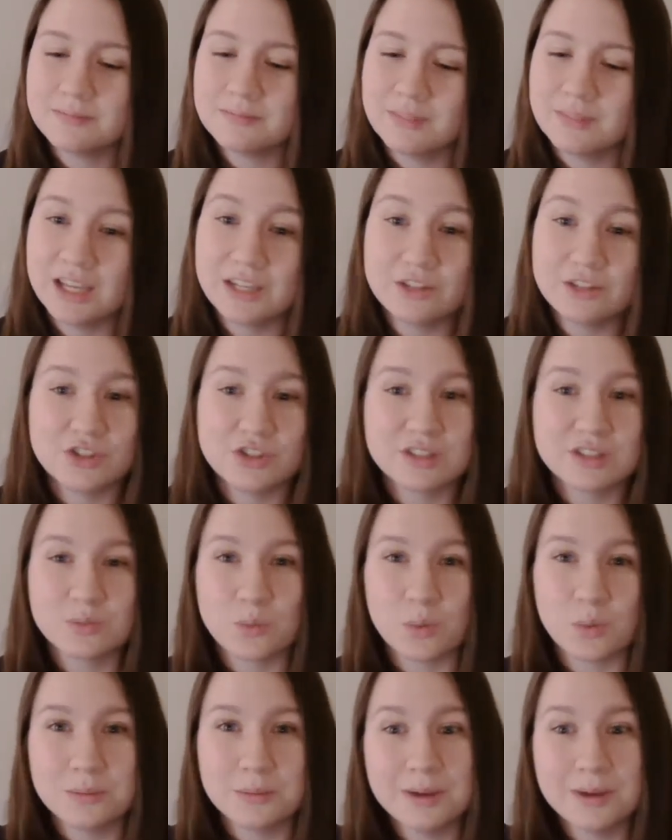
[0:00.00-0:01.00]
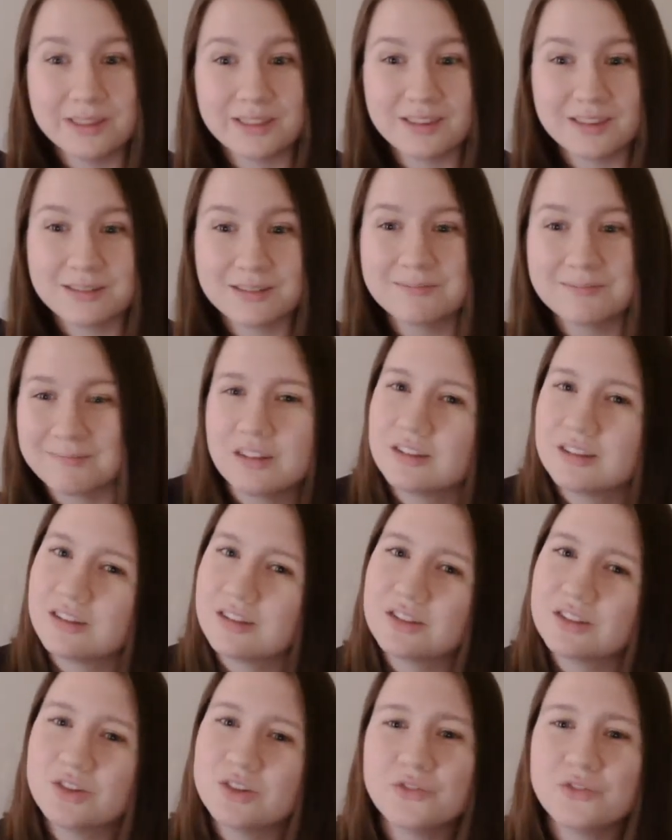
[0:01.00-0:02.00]
in just 1 month.
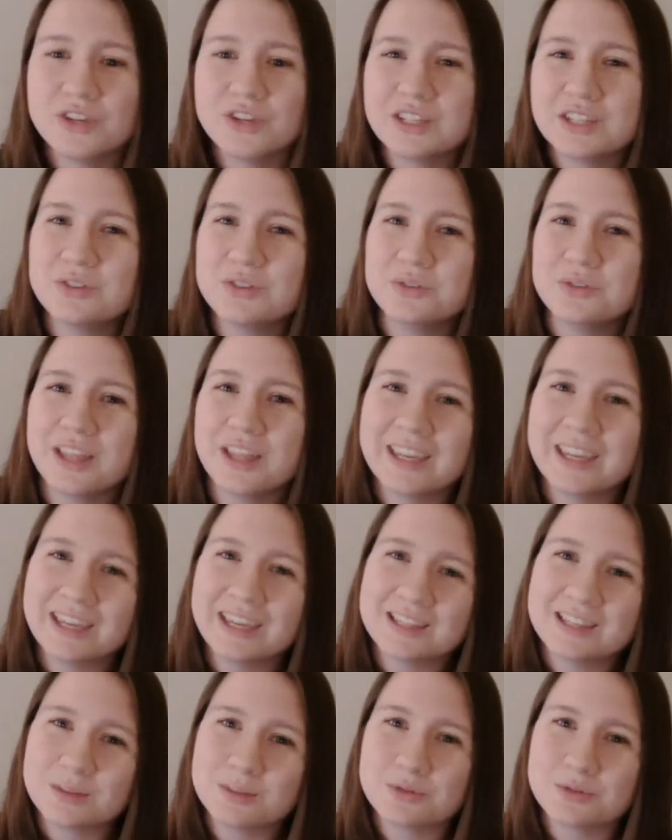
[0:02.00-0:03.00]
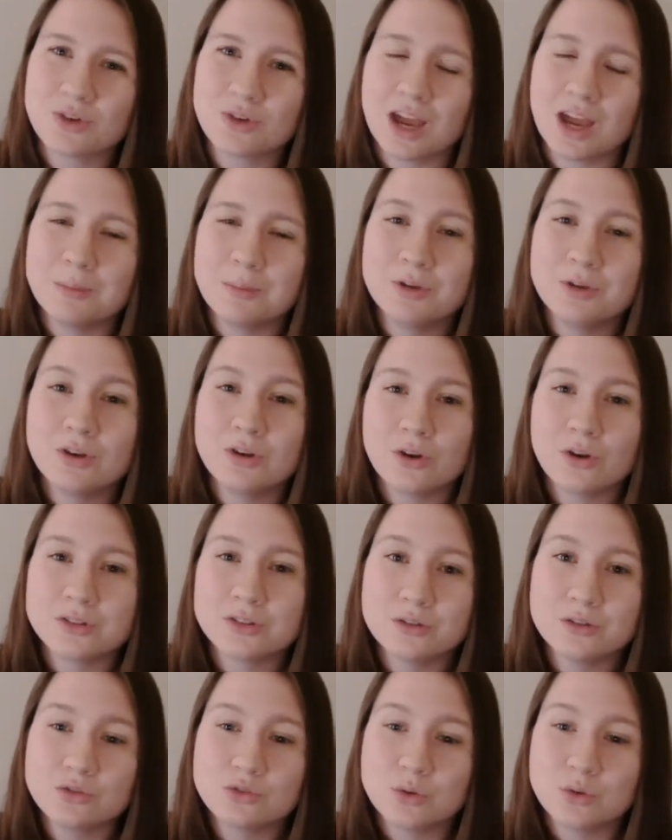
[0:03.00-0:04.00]
Don't forget to like and subscribe. You can
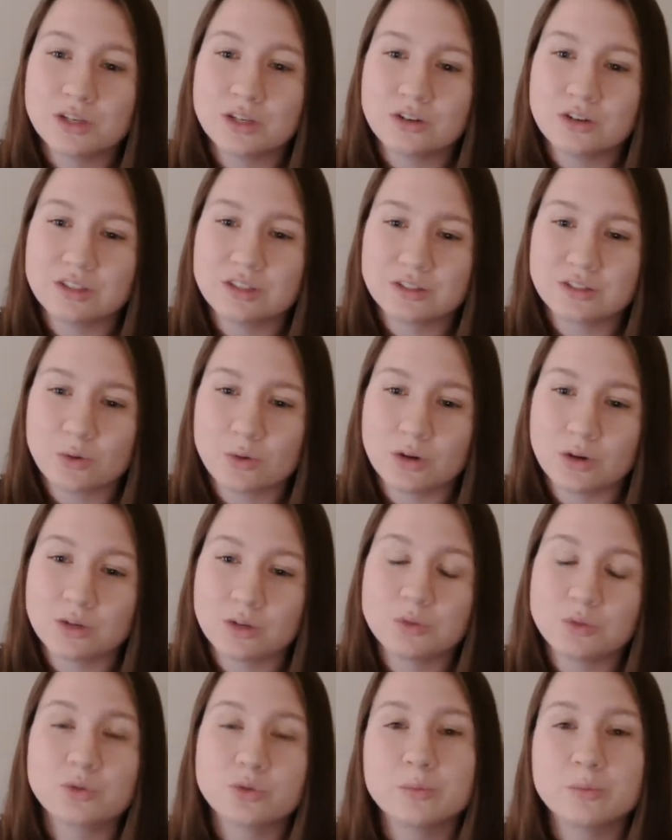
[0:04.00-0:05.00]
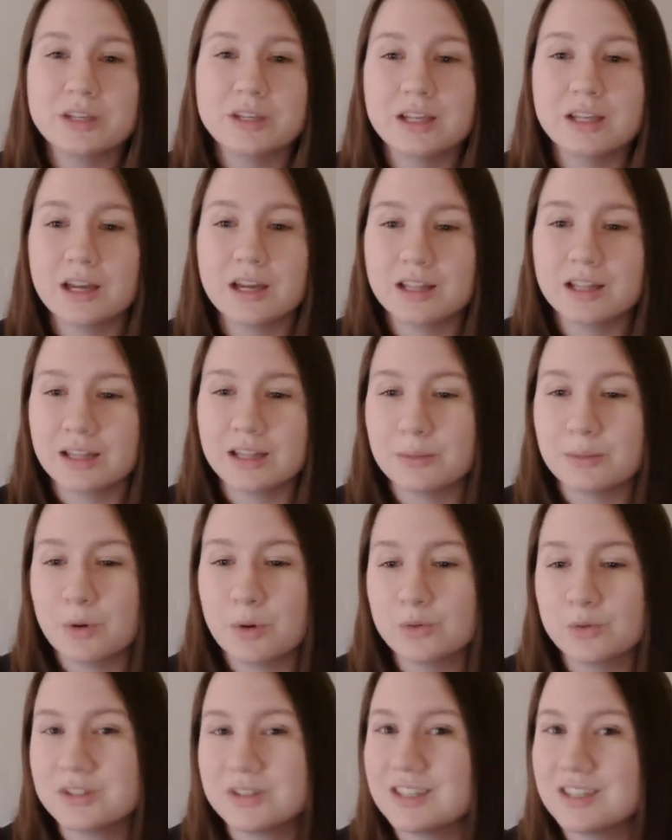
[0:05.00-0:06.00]
also join our Discord, which will be
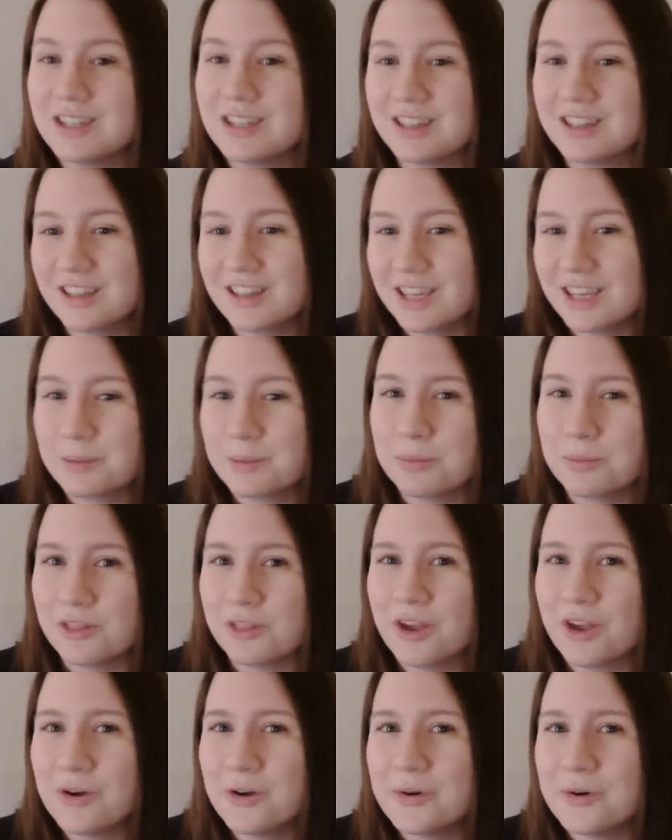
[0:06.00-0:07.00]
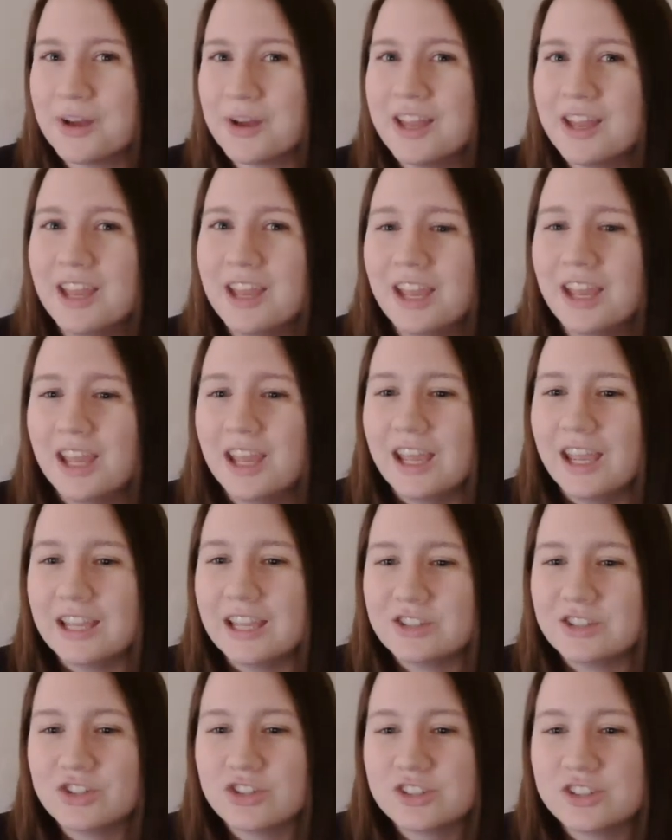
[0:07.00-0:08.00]
posted in the link below.
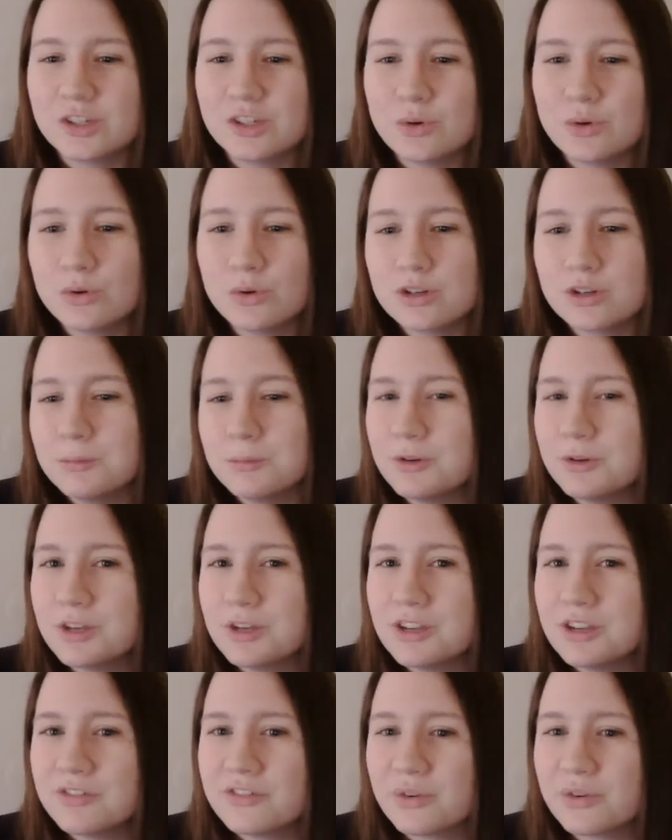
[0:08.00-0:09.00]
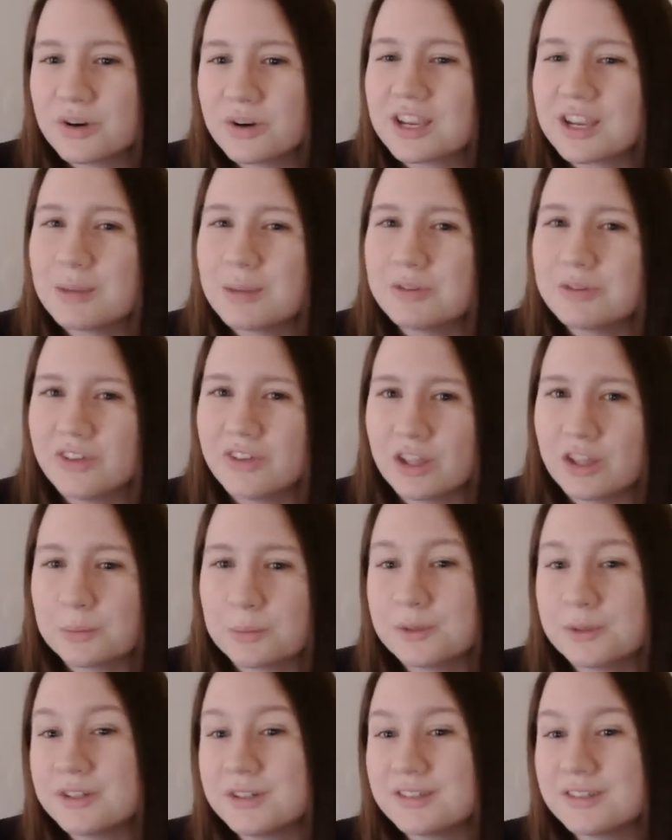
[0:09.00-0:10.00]
It's just a cool community for game
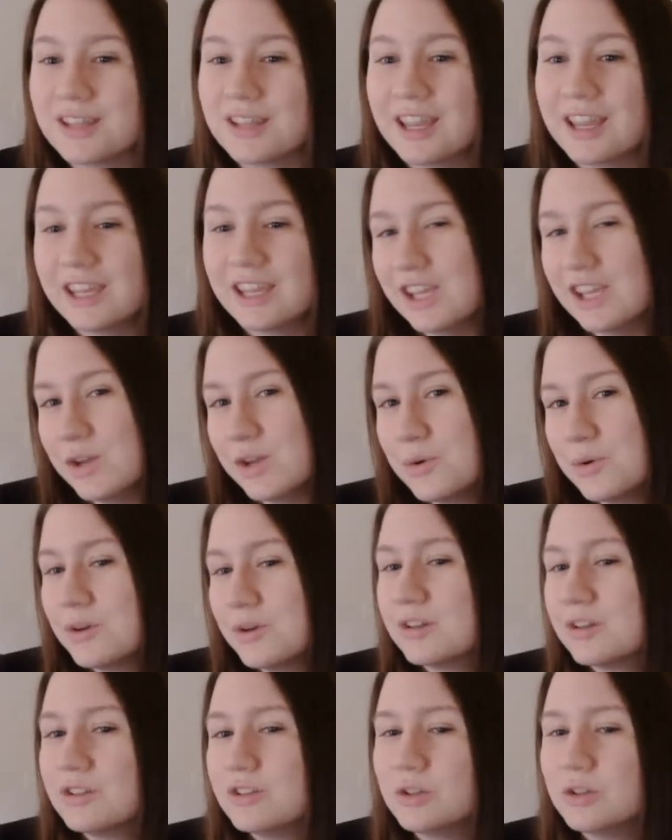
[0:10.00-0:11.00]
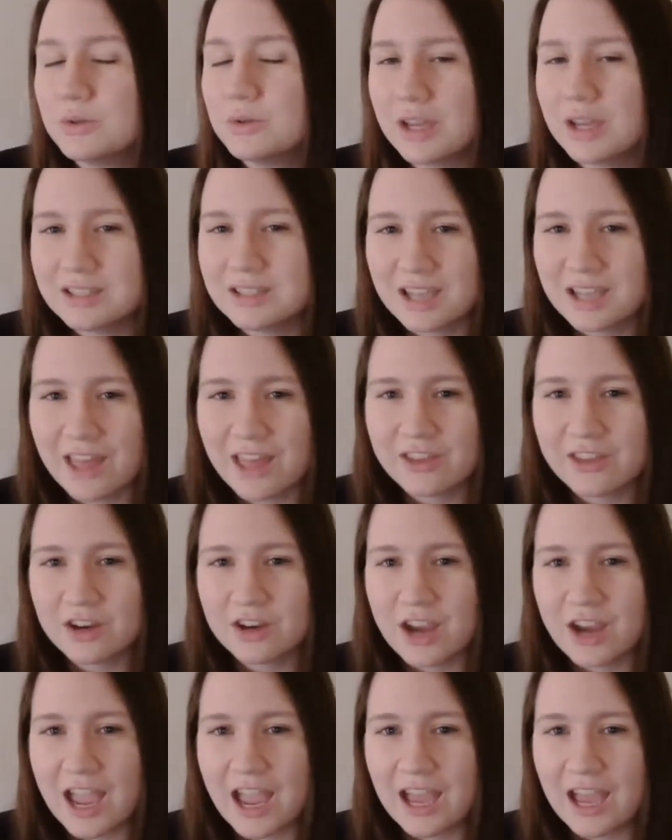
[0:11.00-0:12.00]
developers like you to get
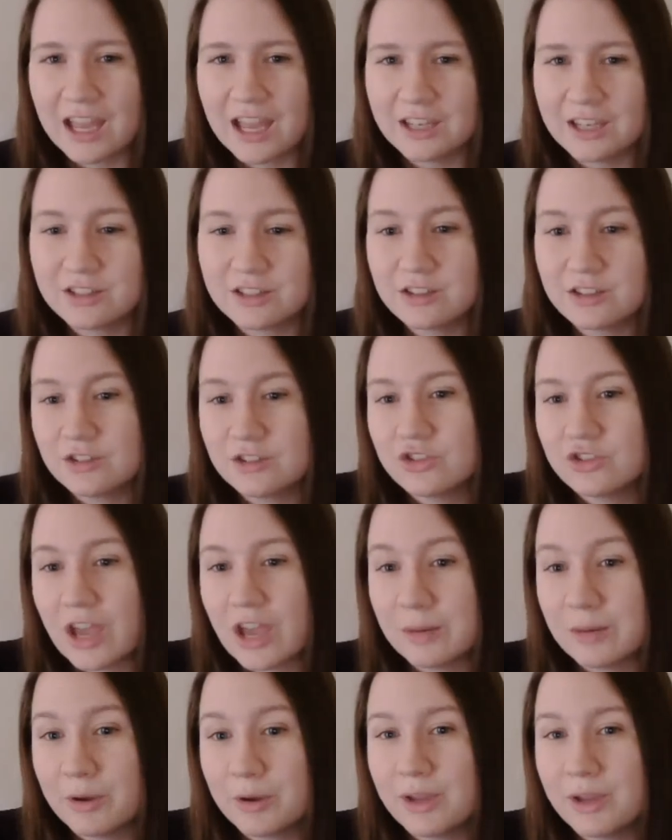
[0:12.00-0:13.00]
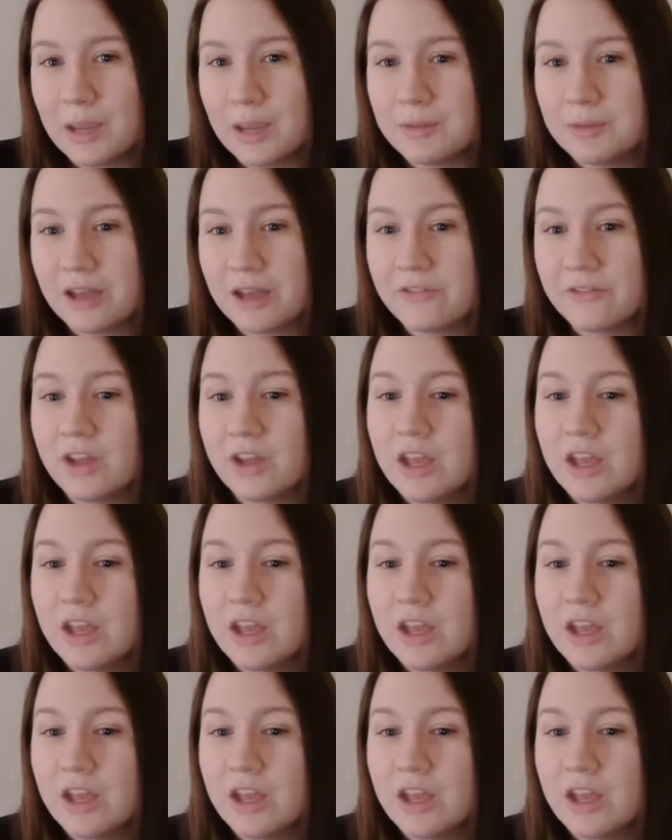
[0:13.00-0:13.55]
together and chat about game dev.